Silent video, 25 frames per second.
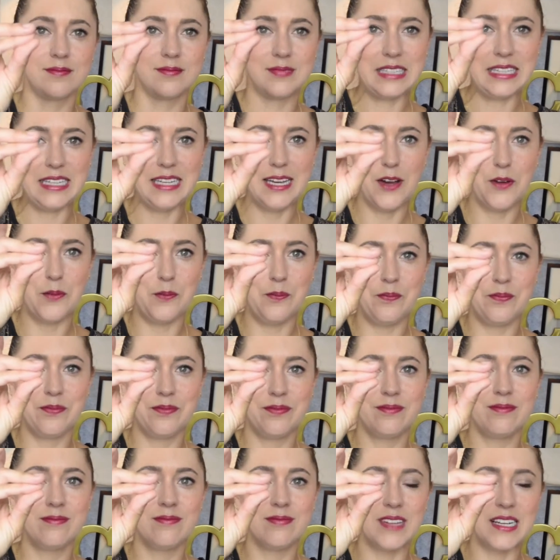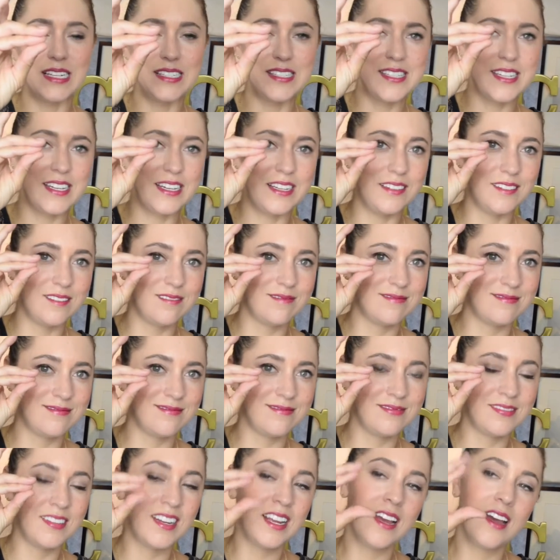Yep, that's it.
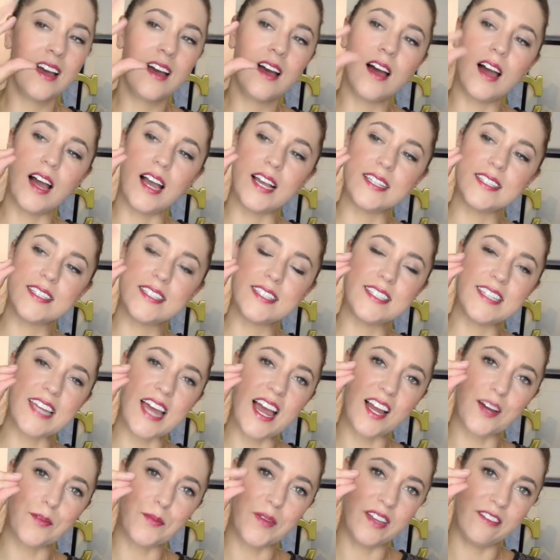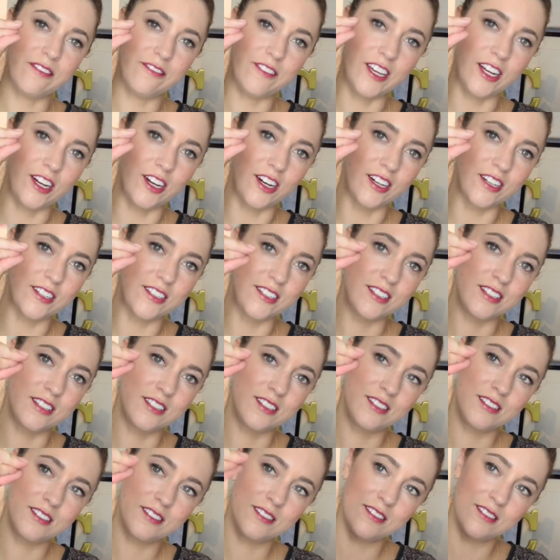I stack my fingers,
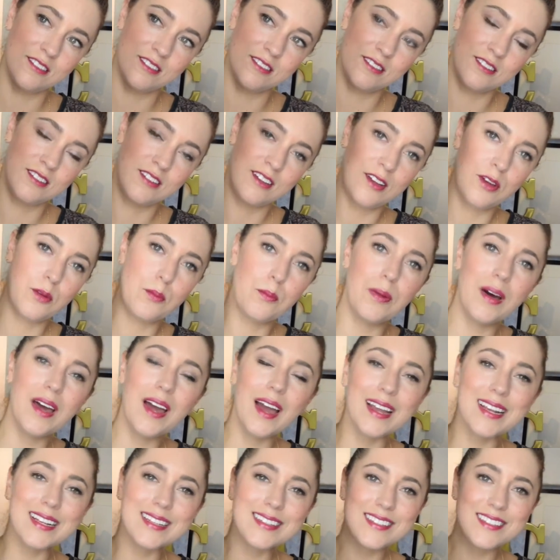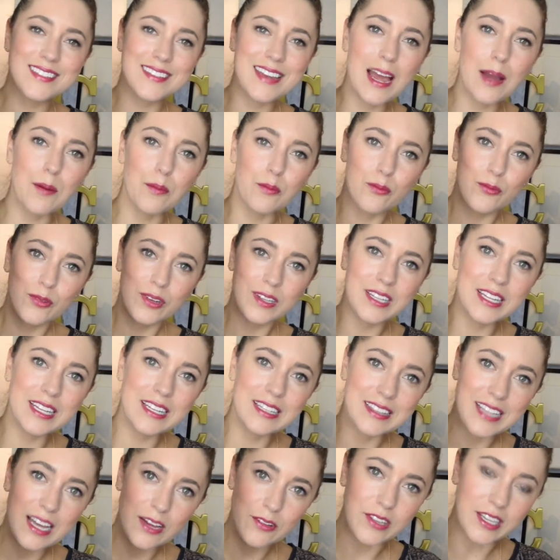but I can snap
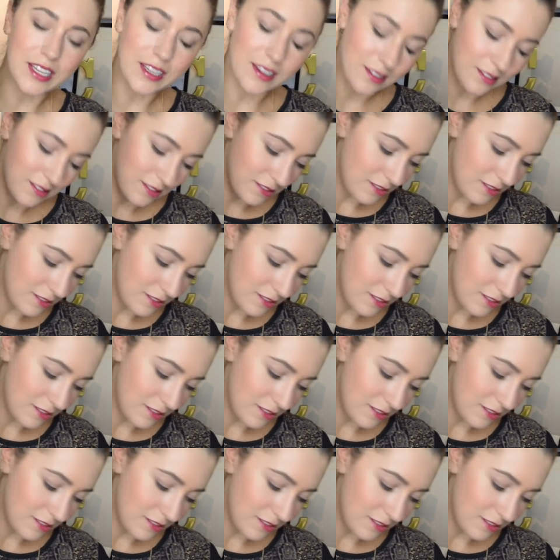really loudly.